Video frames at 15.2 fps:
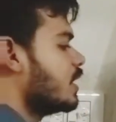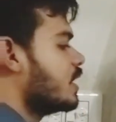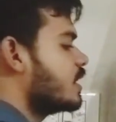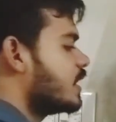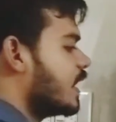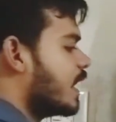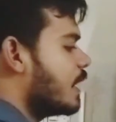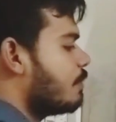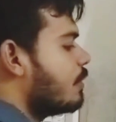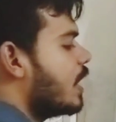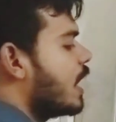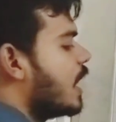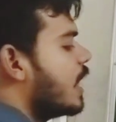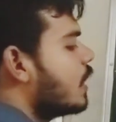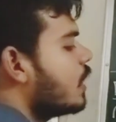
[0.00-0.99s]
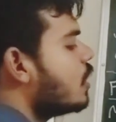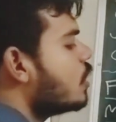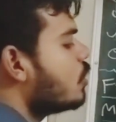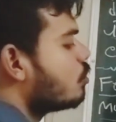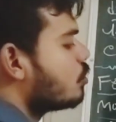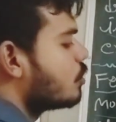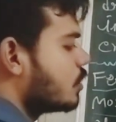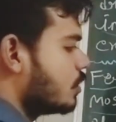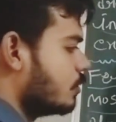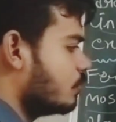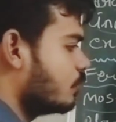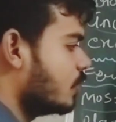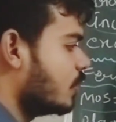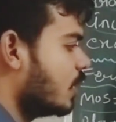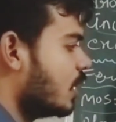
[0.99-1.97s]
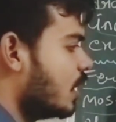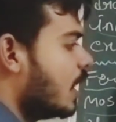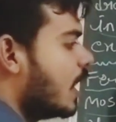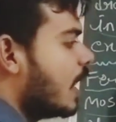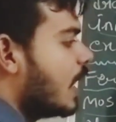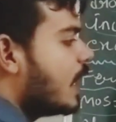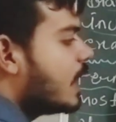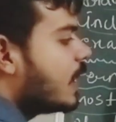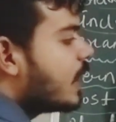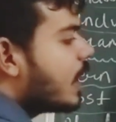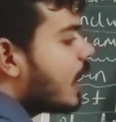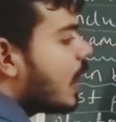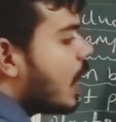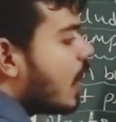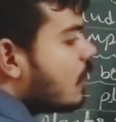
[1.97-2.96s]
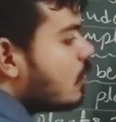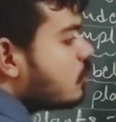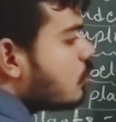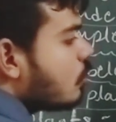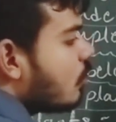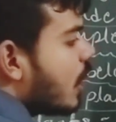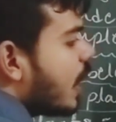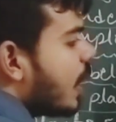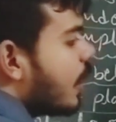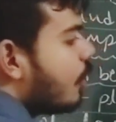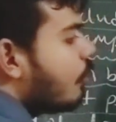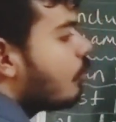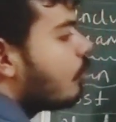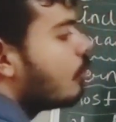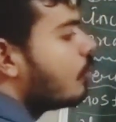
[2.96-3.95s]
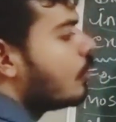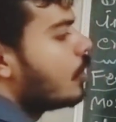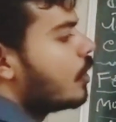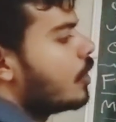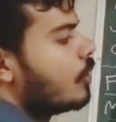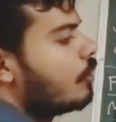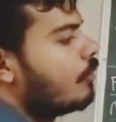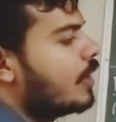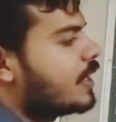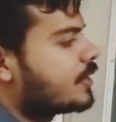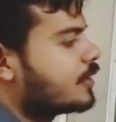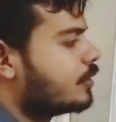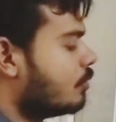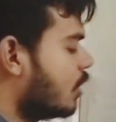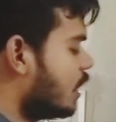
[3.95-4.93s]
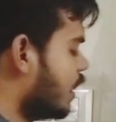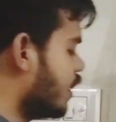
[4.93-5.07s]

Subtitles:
stem and leaves. And they also have vascular